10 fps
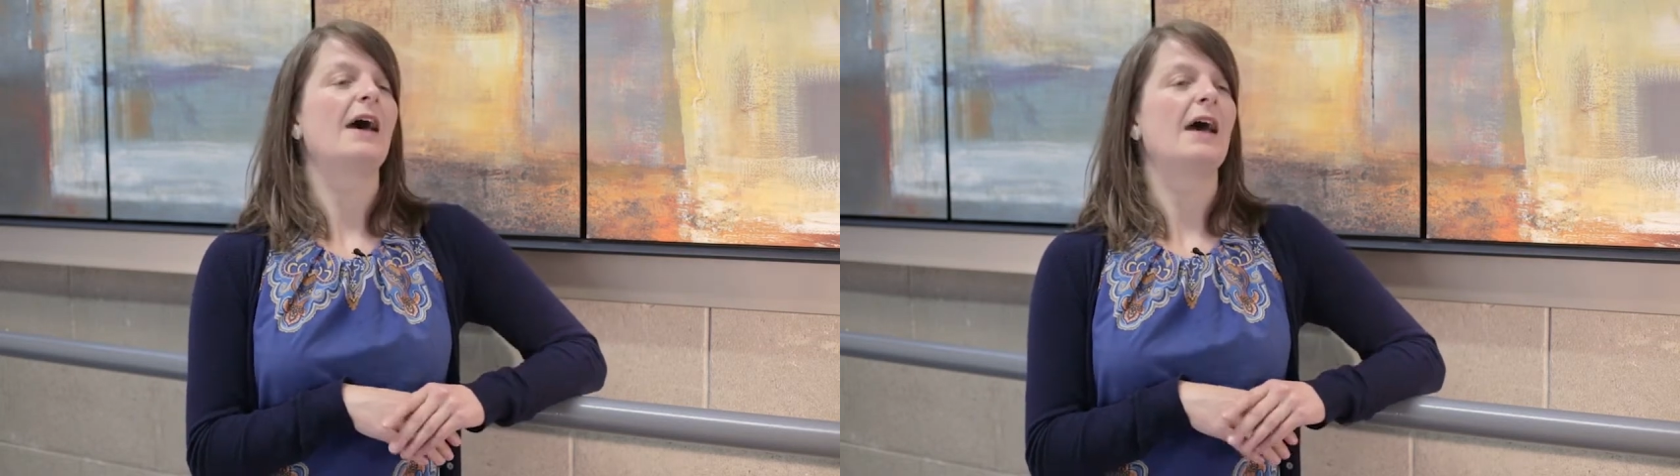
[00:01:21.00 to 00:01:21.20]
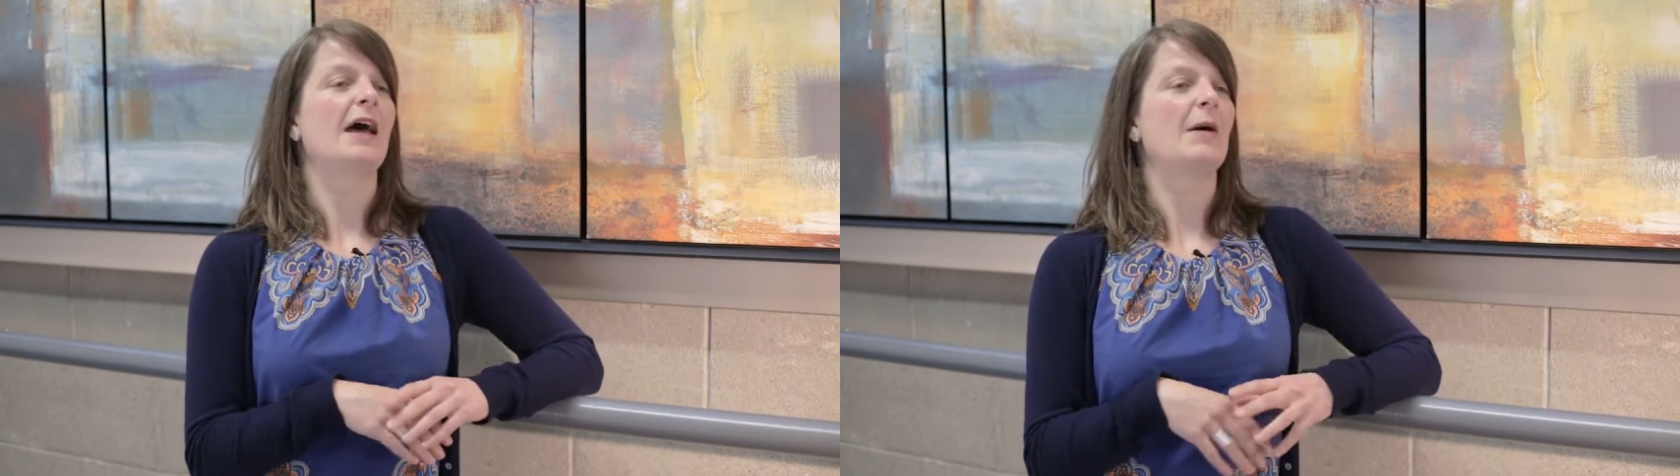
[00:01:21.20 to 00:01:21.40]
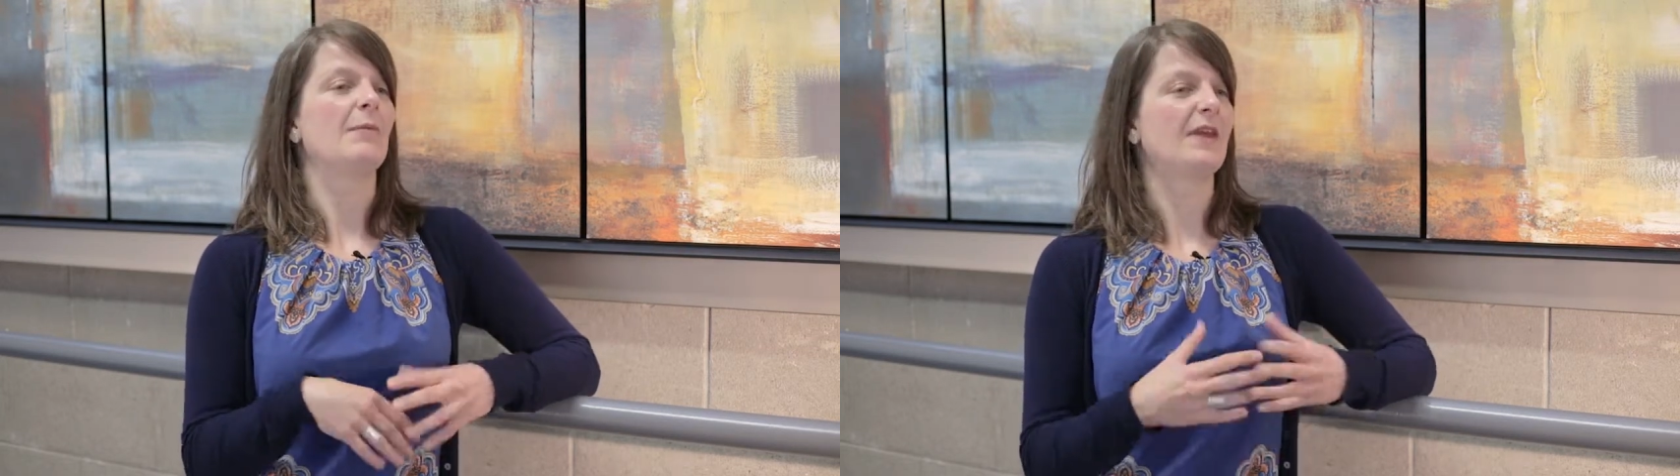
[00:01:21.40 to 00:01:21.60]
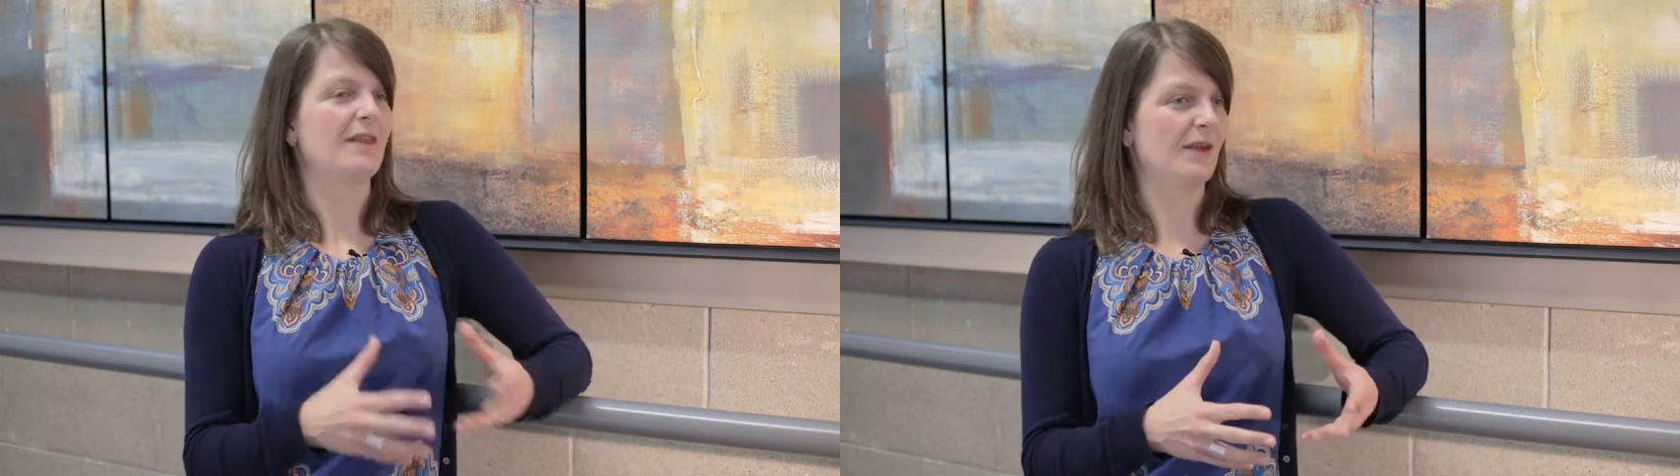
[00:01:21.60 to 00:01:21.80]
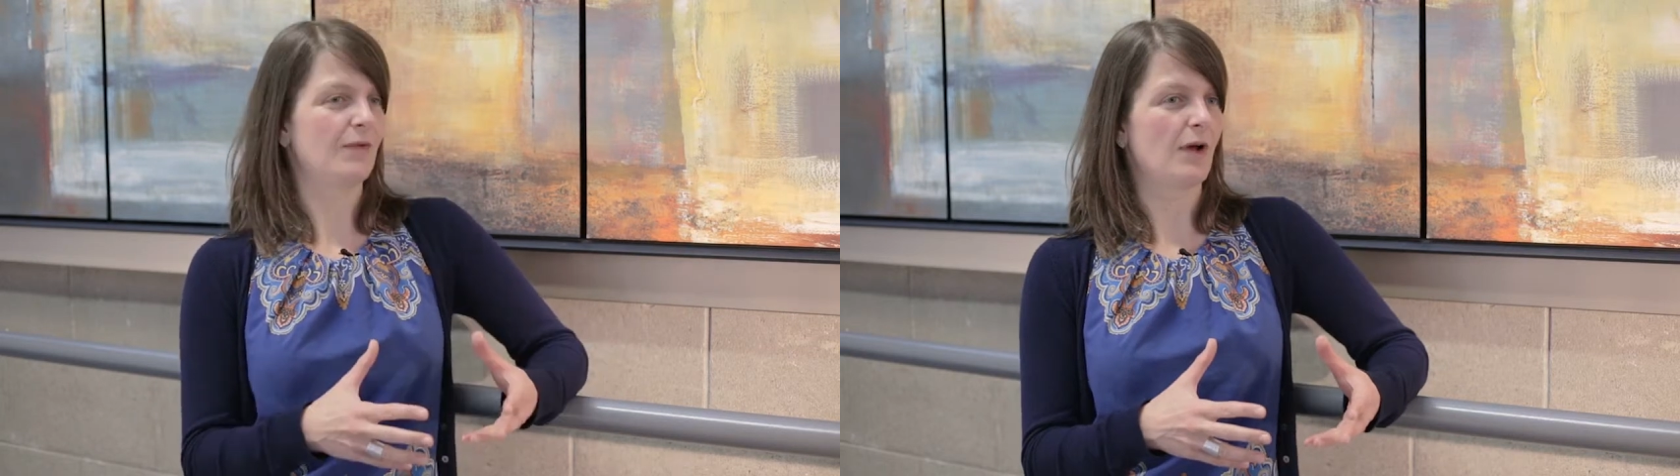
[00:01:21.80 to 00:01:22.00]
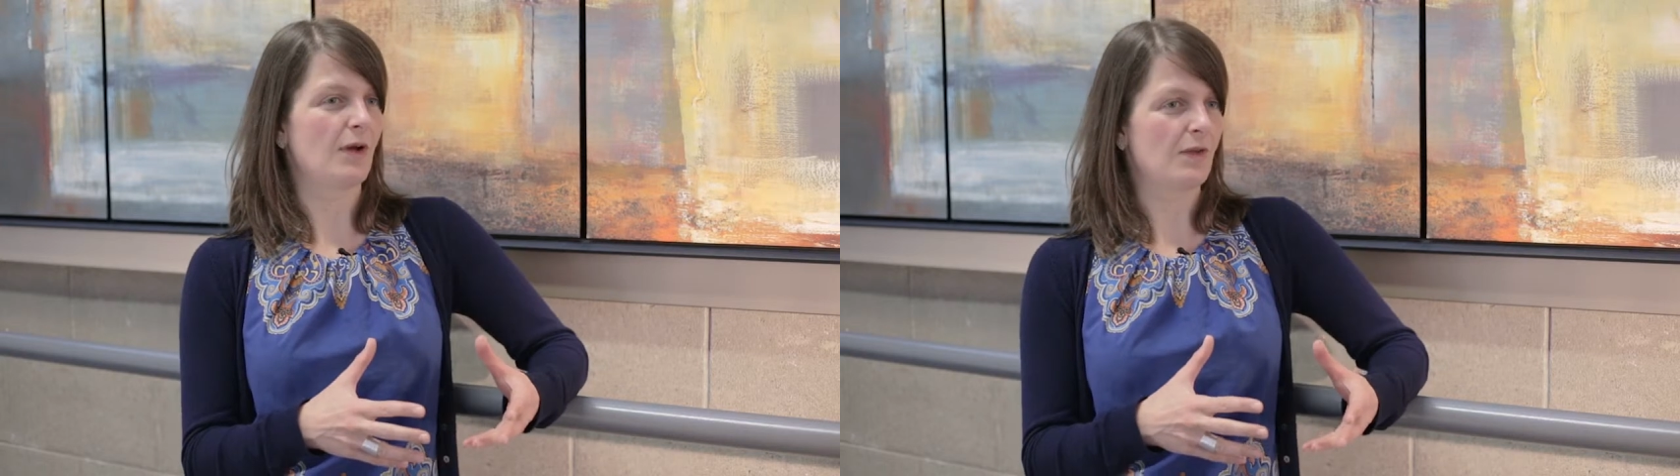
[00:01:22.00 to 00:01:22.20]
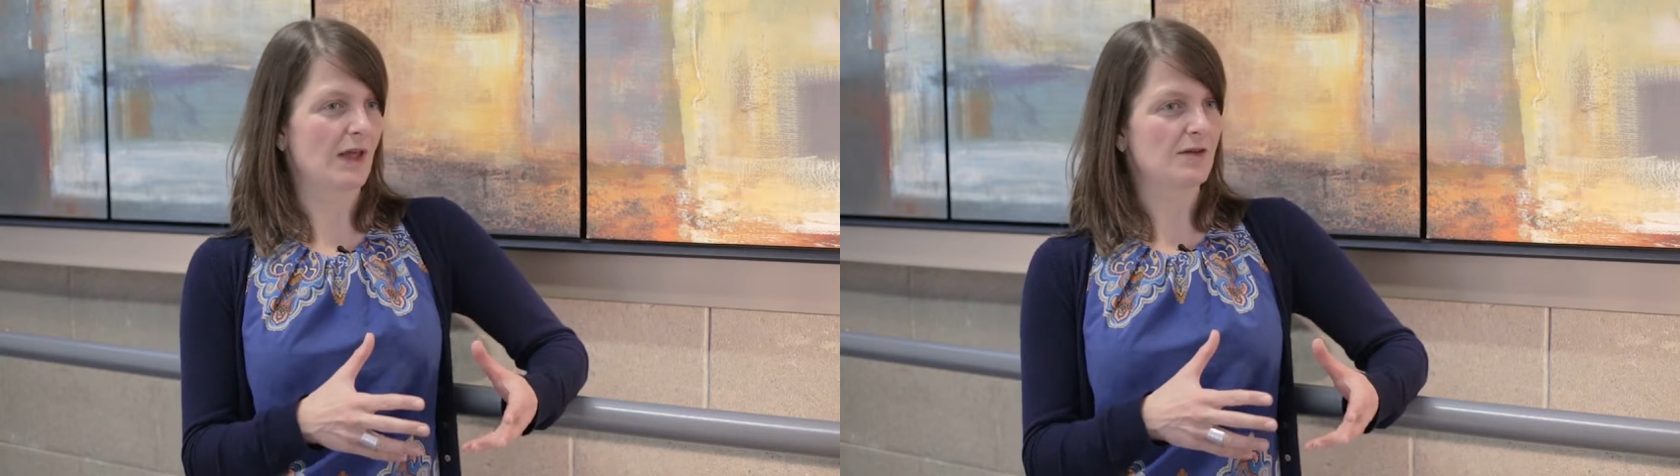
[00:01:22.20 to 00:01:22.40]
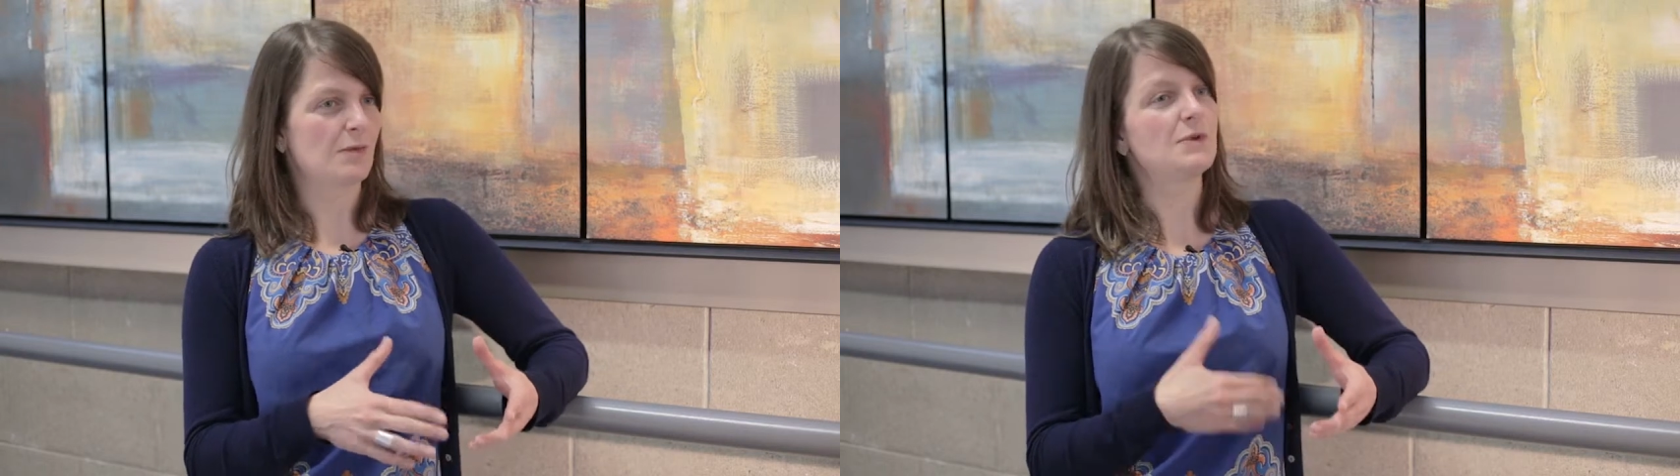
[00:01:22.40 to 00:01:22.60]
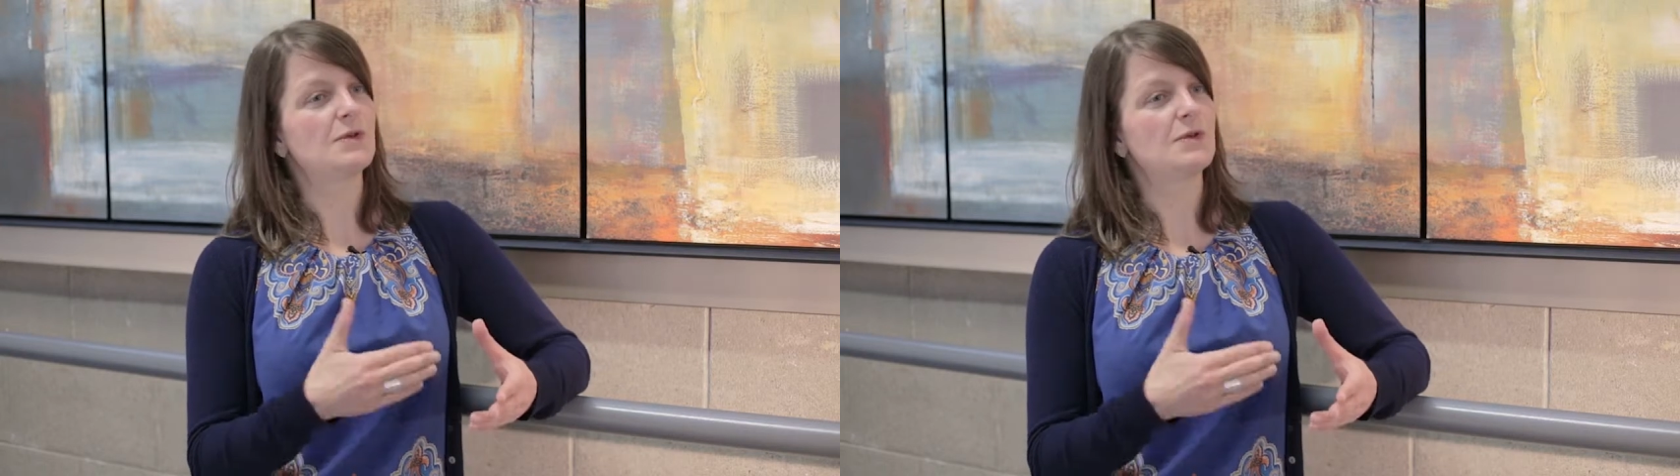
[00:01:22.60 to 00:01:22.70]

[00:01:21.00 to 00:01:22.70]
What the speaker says: Then they follow that up